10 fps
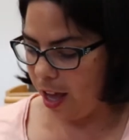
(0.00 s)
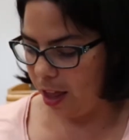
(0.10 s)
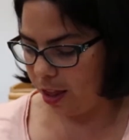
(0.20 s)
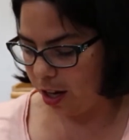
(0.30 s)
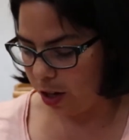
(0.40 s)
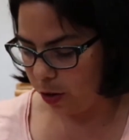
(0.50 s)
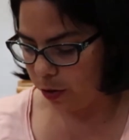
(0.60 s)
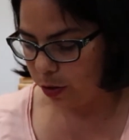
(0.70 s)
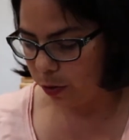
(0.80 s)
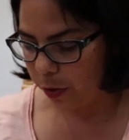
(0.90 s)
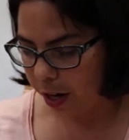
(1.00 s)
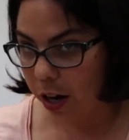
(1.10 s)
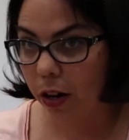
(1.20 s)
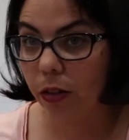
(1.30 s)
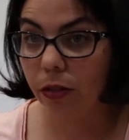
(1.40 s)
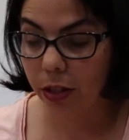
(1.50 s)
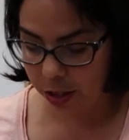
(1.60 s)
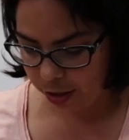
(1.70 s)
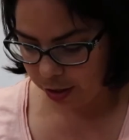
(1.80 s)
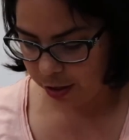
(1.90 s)
And then it goes
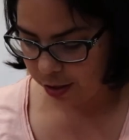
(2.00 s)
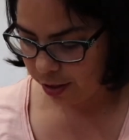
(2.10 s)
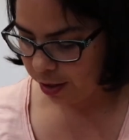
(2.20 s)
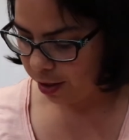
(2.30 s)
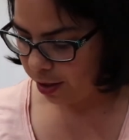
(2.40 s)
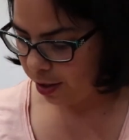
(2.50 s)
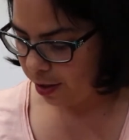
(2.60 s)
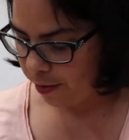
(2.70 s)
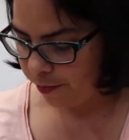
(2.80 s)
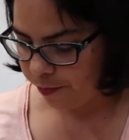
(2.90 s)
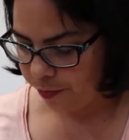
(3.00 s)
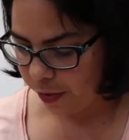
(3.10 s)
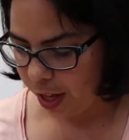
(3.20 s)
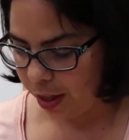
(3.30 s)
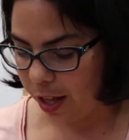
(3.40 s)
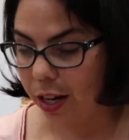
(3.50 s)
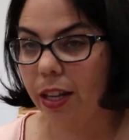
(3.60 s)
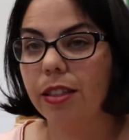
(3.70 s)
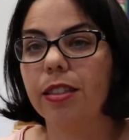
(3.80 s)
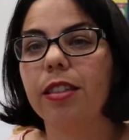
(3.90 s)
around. And then
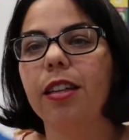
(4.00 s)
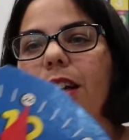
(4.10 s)
it's